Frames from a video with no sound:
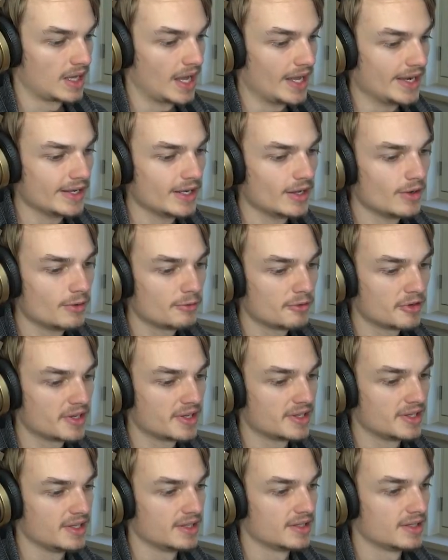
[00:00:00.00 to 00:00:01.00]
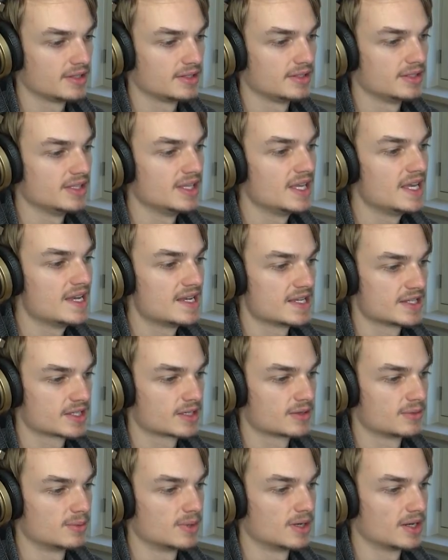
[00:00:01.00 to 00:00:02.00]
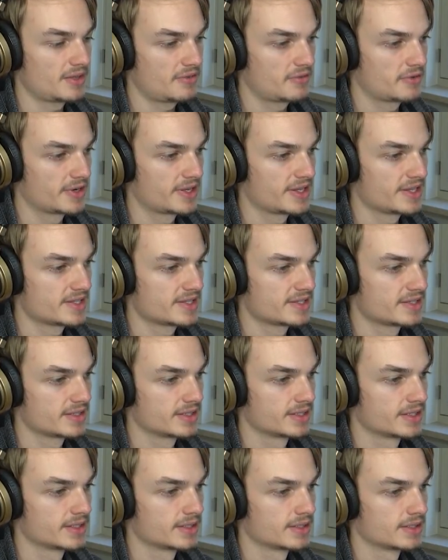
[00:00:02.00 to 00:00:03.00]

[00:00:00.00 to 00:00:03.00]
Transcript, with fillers: I don't know if I need a squad for this.